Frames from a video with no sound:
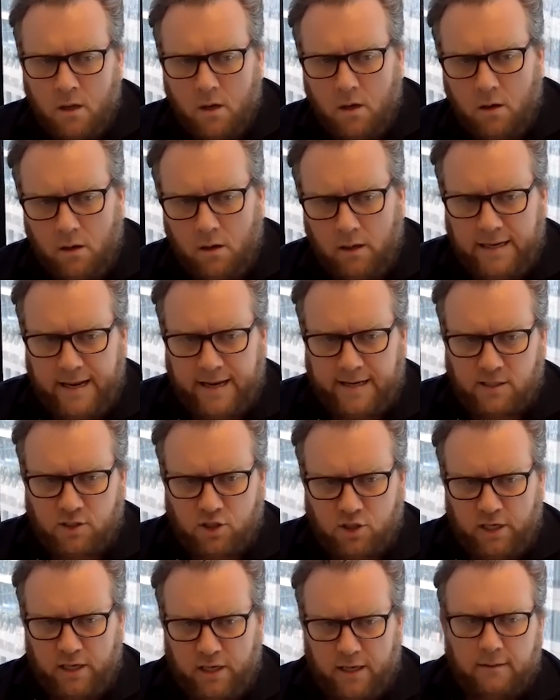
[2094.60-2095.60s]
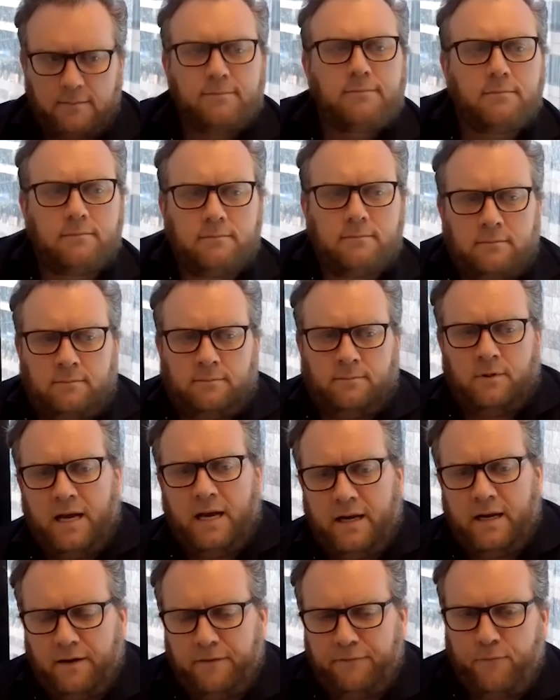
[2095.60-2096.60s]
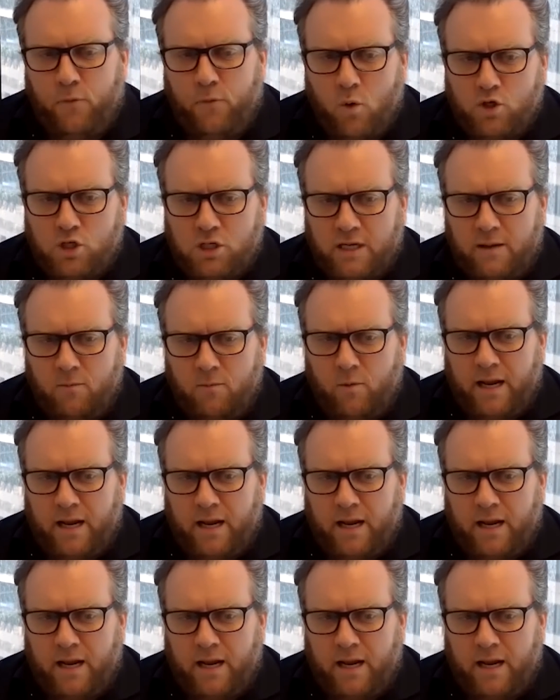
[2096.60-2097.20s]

early next year. And unfortunately,